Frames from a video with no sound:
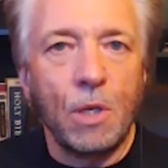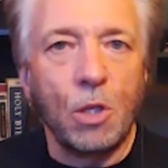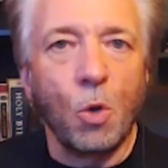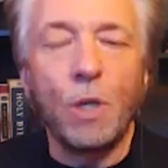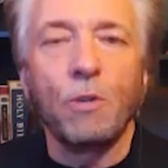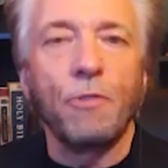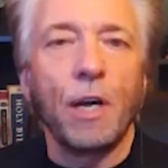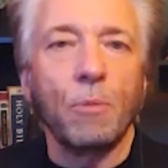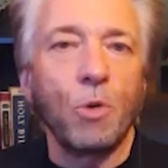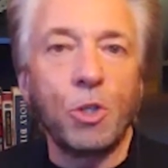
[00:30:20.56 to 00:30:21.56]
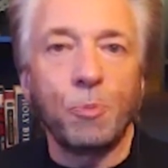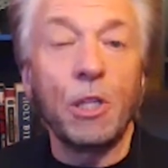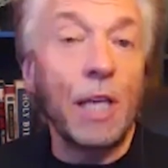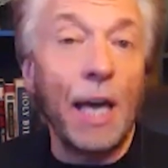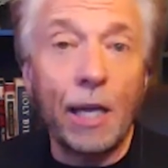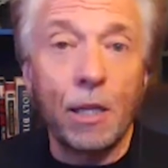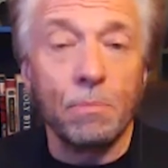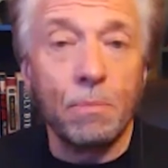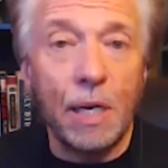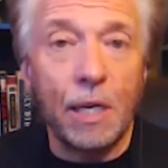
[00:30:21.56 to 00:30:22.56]
know, we split the
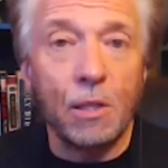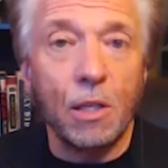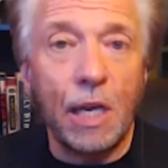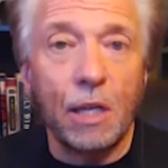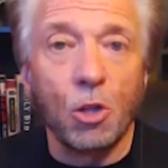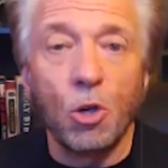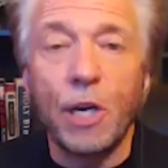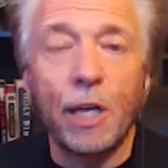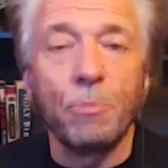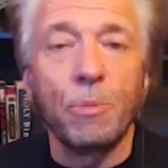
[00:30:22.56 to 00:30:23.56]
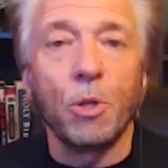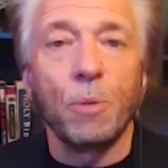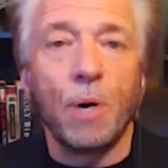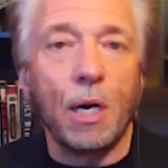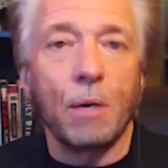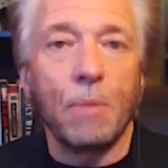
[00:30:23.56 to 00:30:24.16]
atom and learned how to build the bomb.